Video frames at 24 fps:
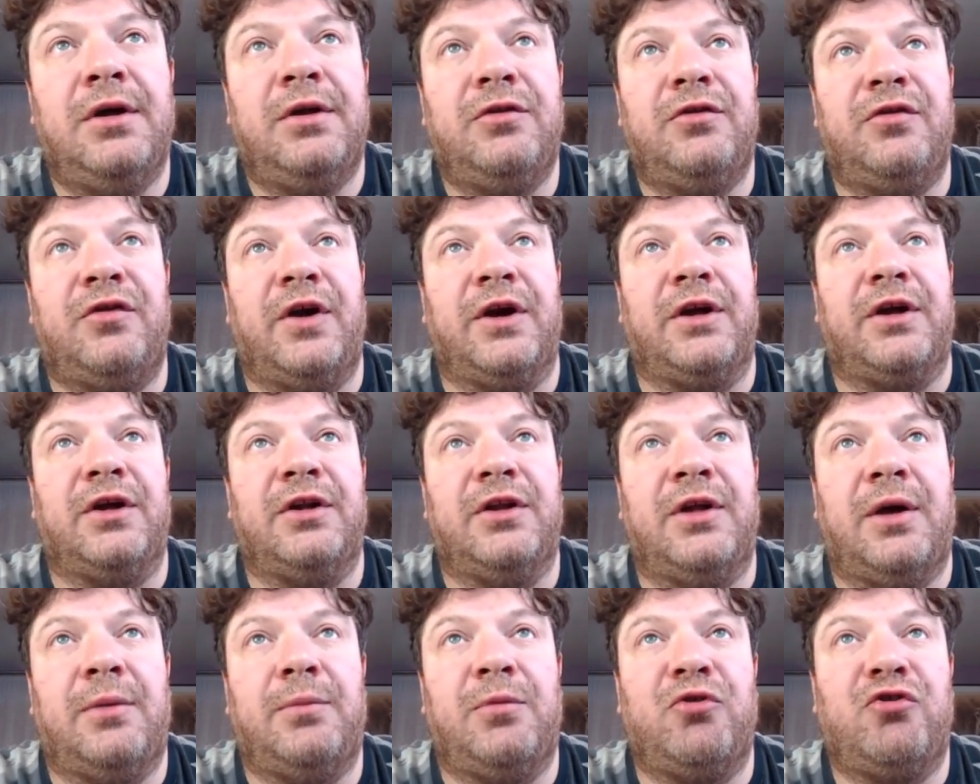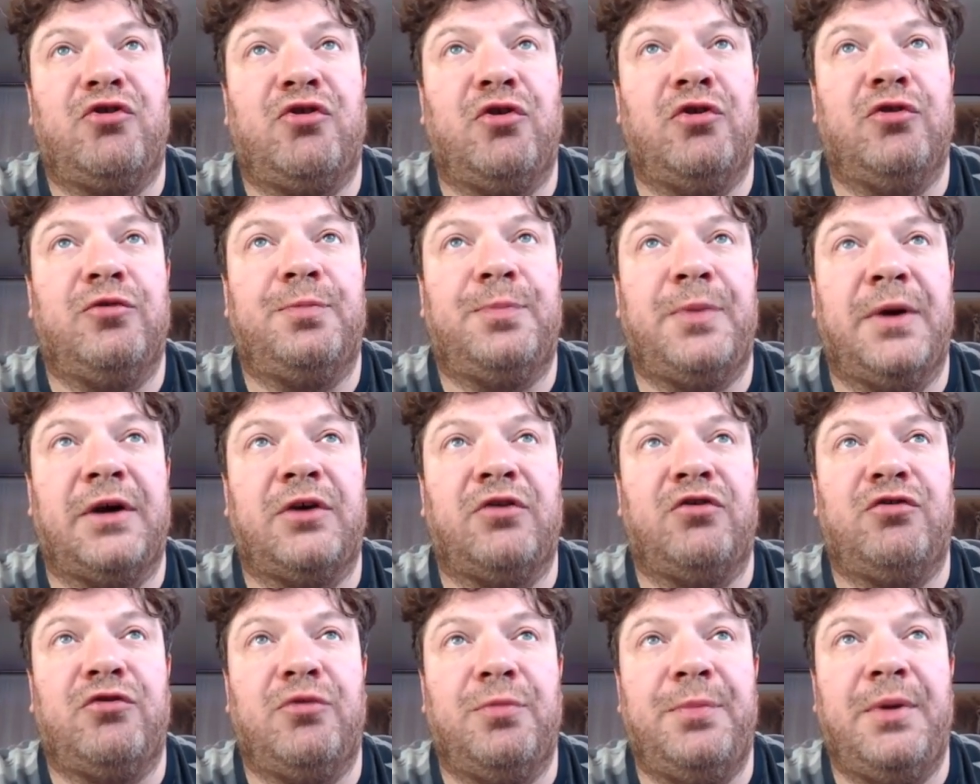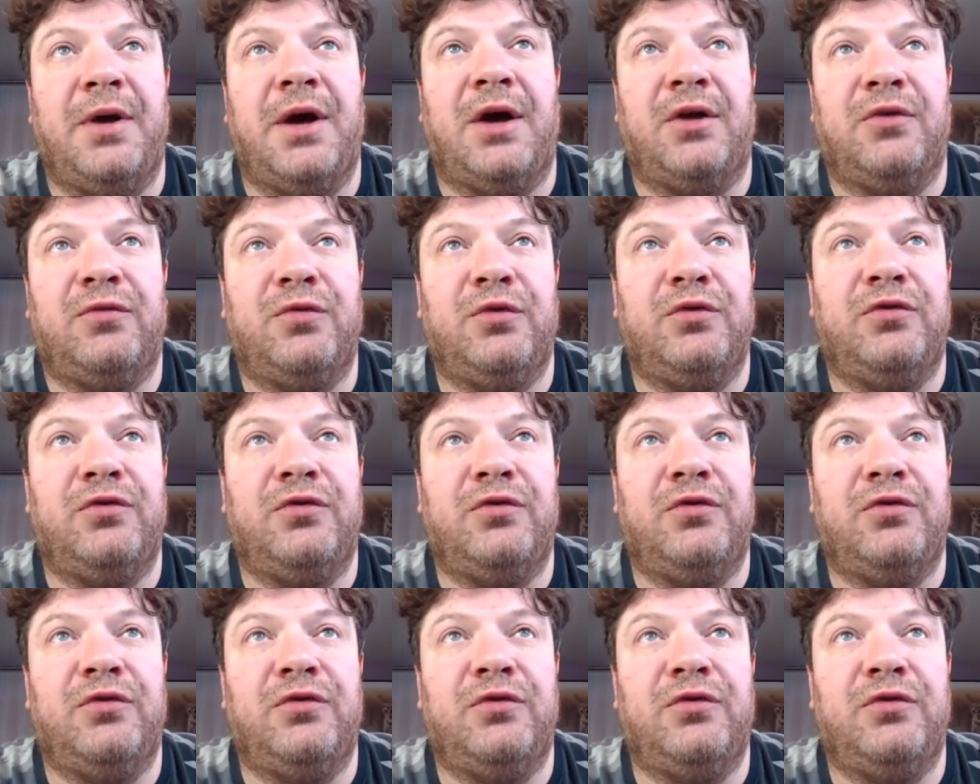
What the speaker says: tracking number shows package to be out for